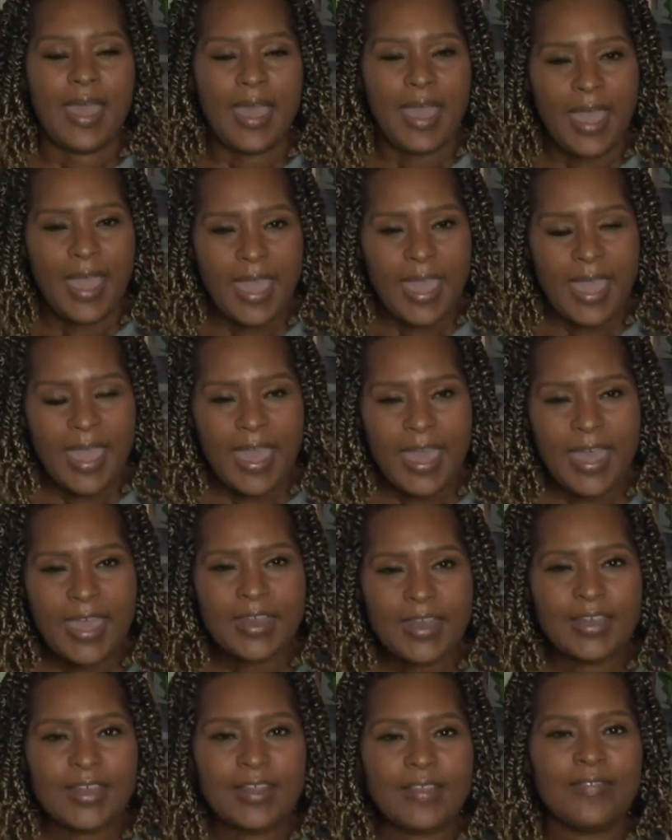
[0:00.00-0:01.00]

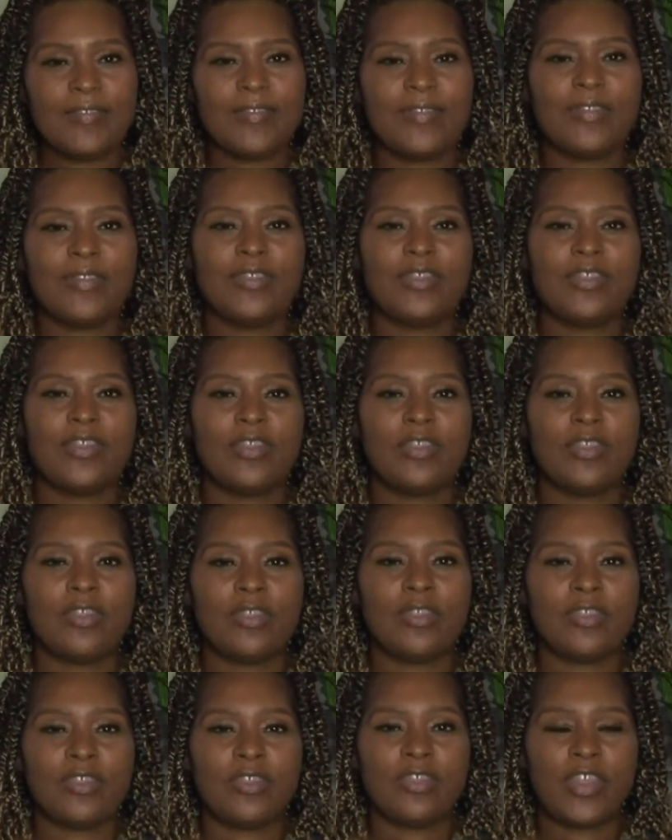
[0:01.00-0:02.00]
And
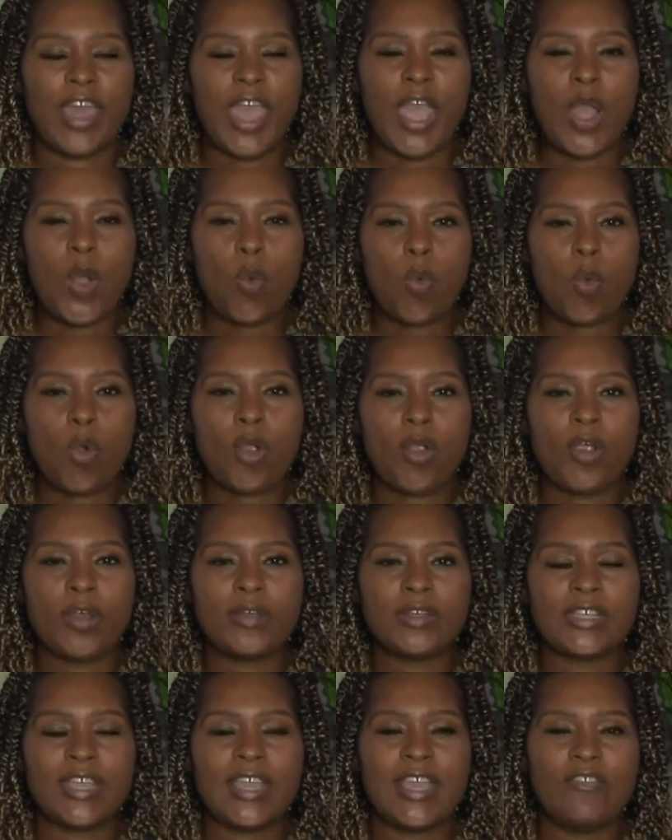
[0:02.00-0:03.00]
they
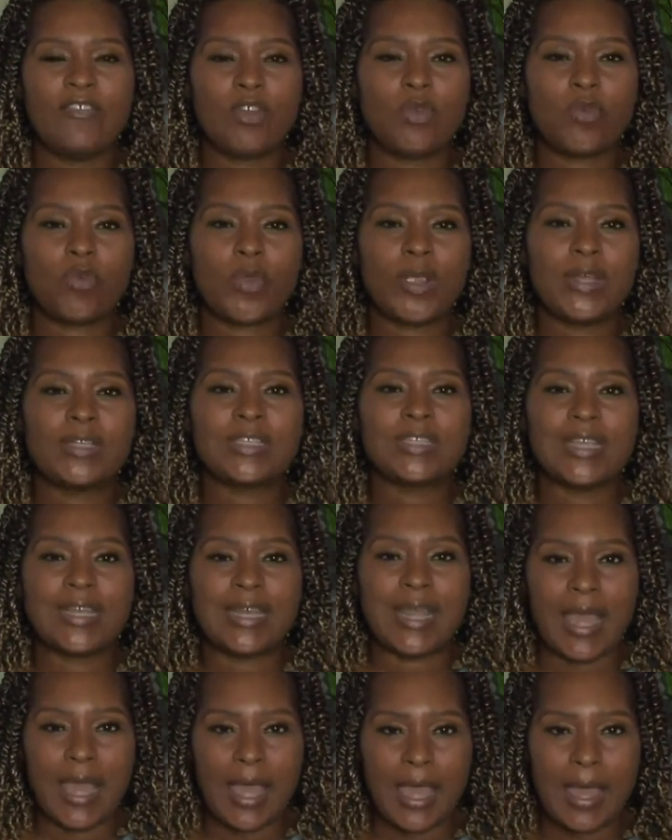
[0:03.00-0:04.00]
weren't even written
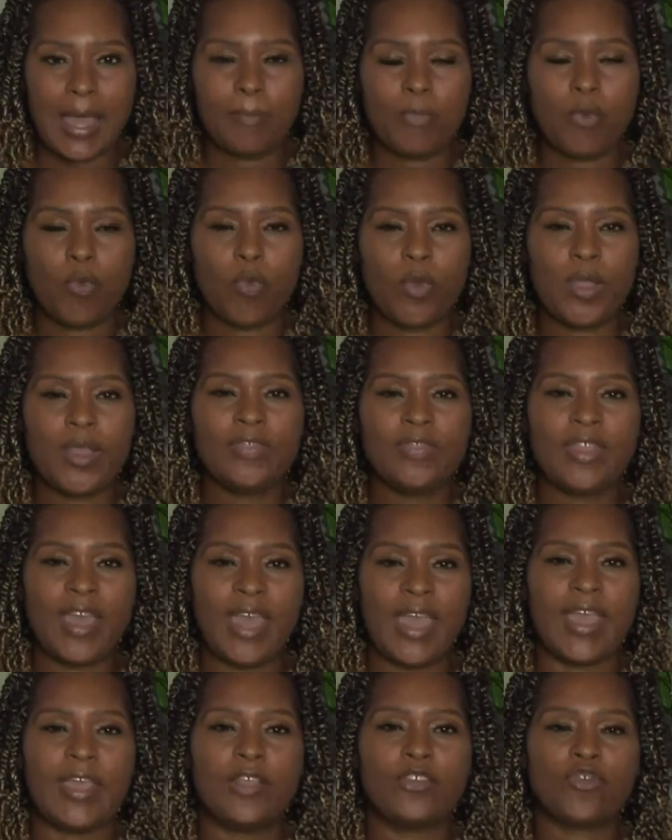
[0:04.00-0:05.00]
up with
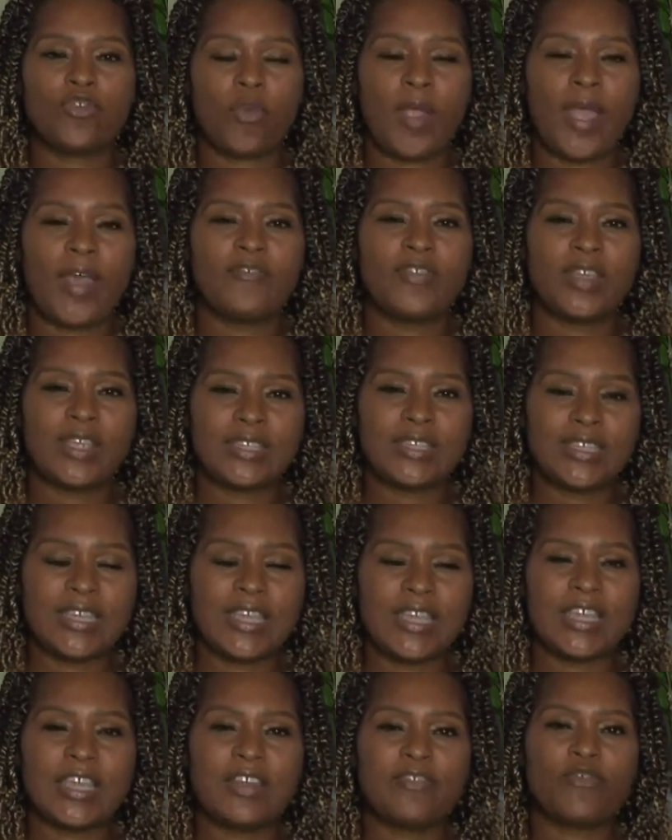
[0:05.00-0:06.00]
a traffic
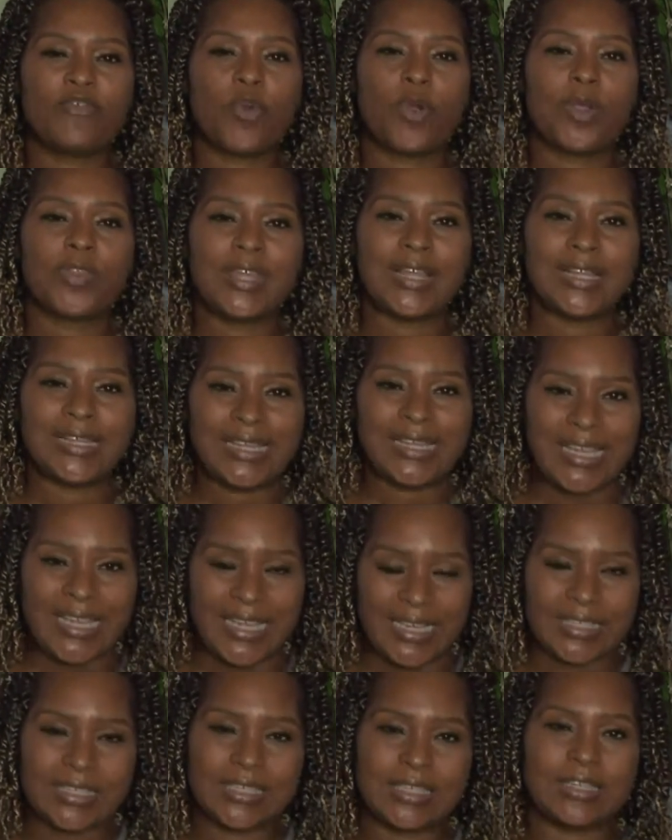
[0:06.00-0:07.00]
ticket for the
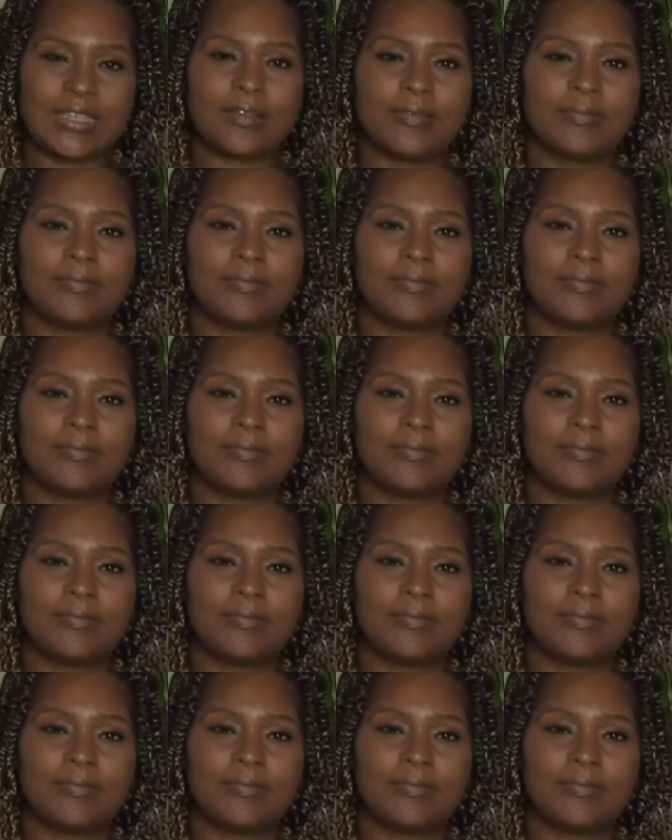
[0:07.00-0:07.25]
least.